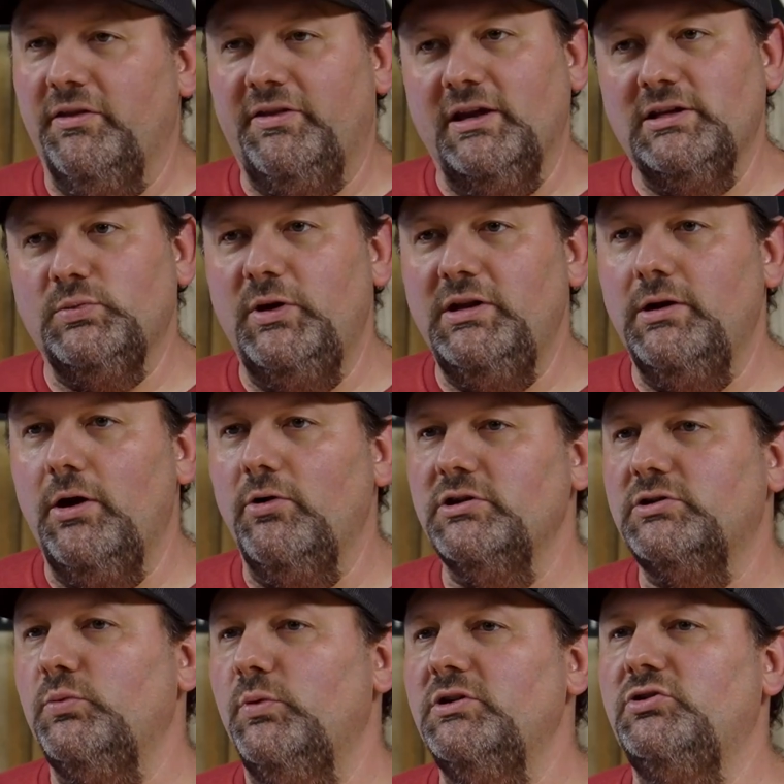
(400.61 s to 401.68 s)
of the things we
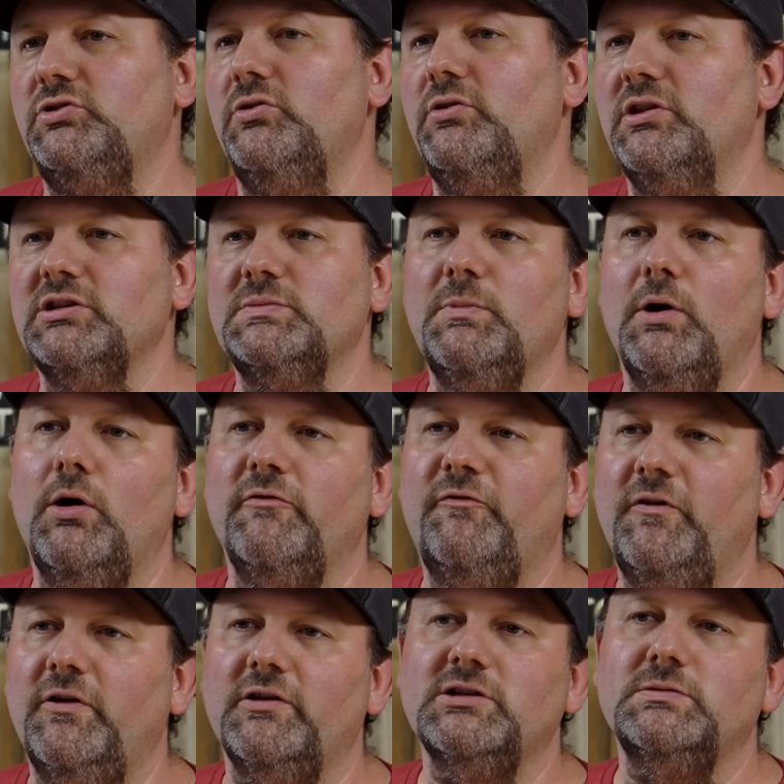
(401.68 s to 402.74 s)
noticed when shooting this bow and
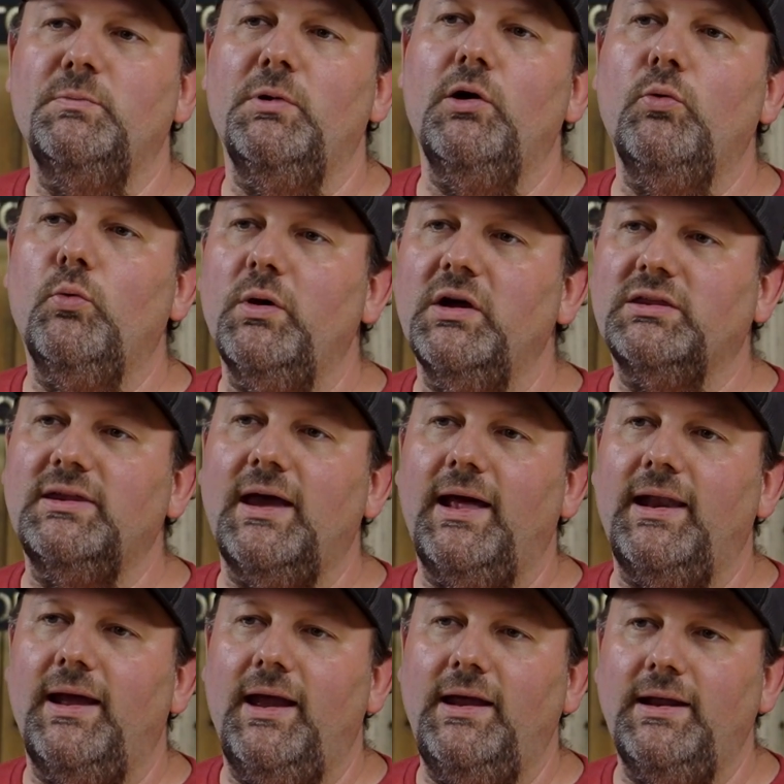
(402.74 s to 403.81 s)
feeling this bow with
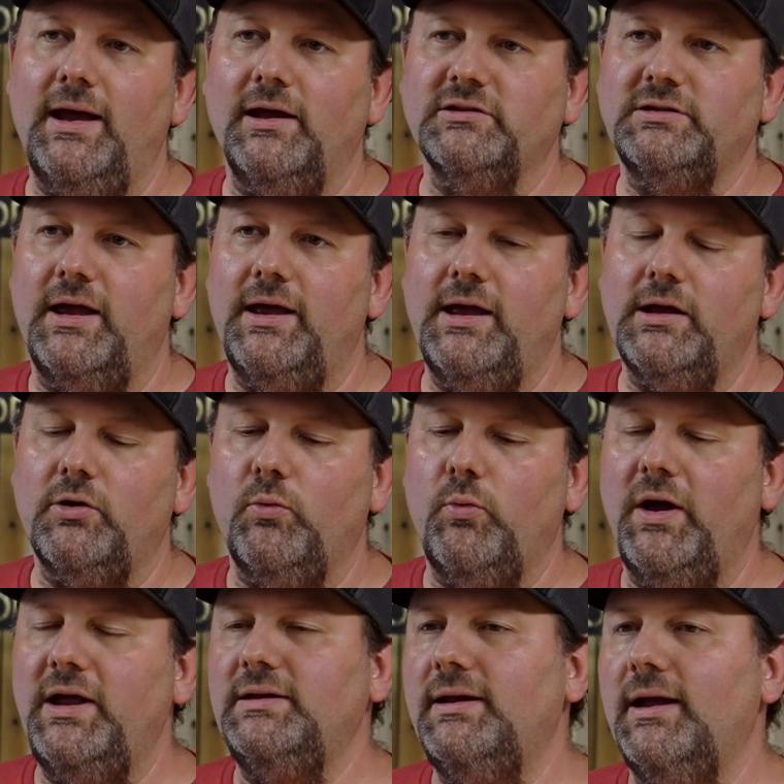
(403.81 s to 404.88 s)
that 8 ounce anchor
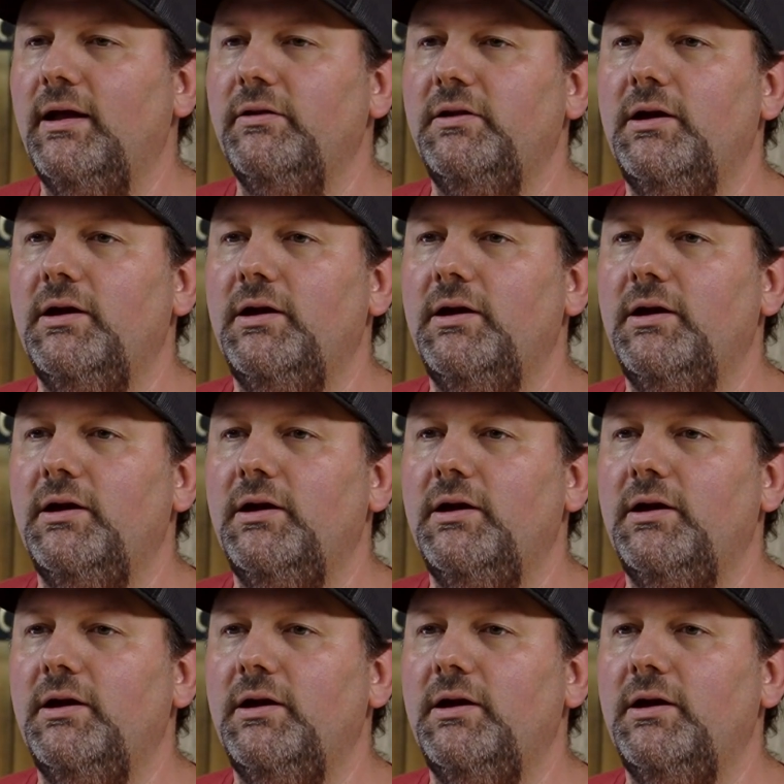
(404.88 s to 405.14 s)
weight down